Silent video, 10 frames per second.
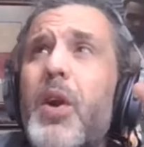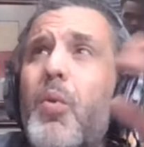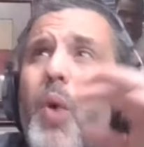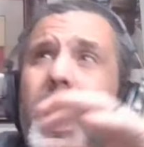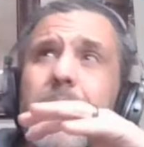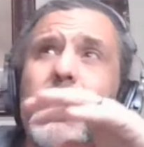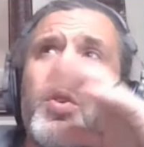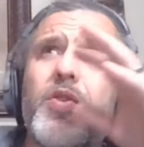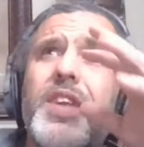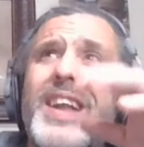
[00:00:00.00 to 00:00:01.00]
You don't want him to
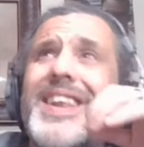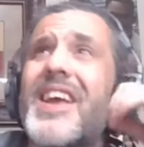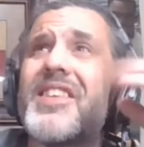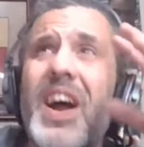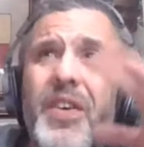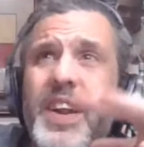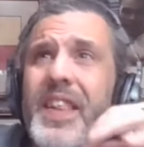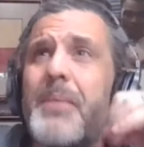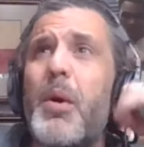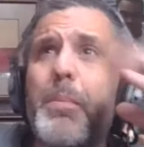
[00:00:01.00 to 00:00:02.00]
lose that dexterity,
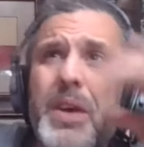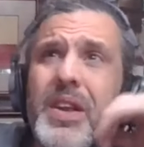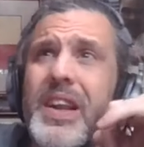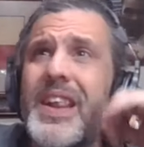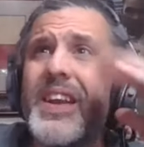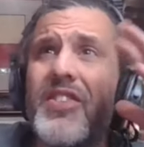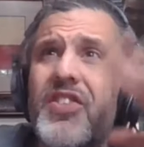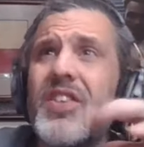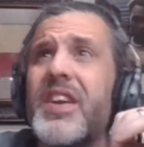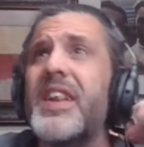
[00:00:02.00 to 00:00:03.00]
that mobility, that
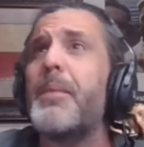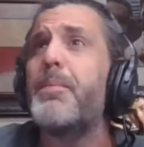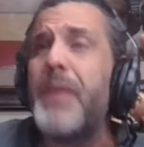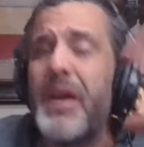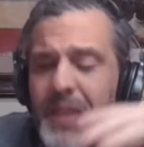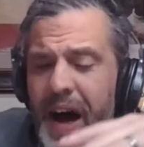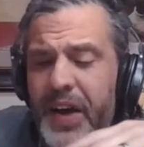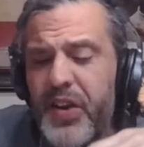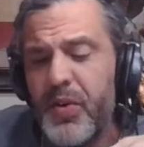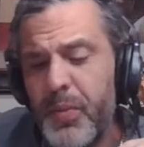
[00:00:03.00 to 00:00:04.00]
agility, that, that
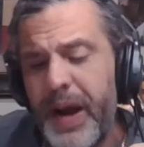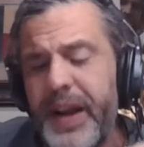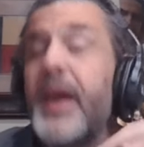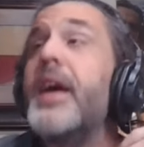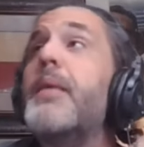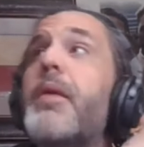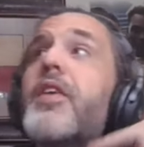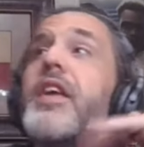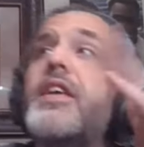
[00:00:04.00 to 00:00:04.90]
volume, right? Because